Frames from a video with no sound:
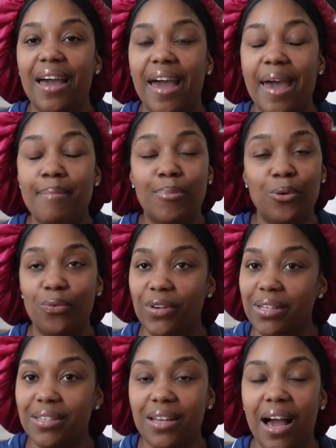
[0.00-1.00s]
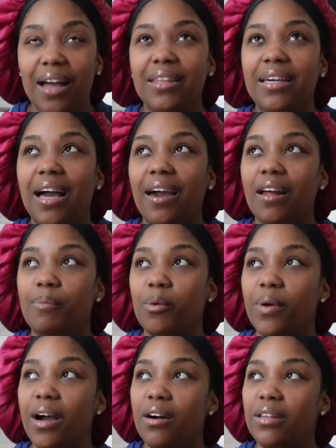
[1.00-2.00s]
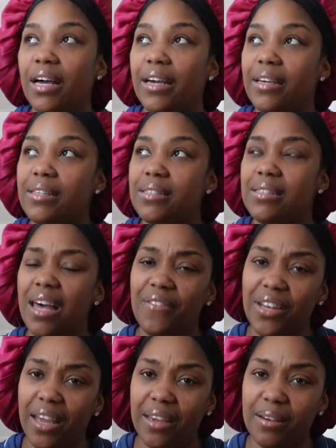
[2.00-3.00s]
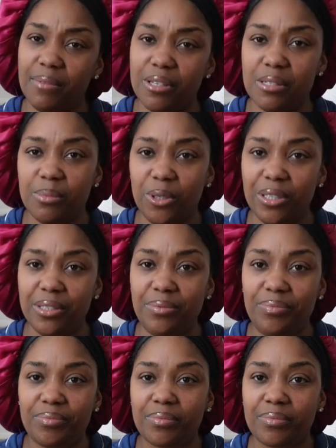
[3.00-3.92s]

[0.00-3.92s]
and moving. I think I got up around like 7 a.m. this morning.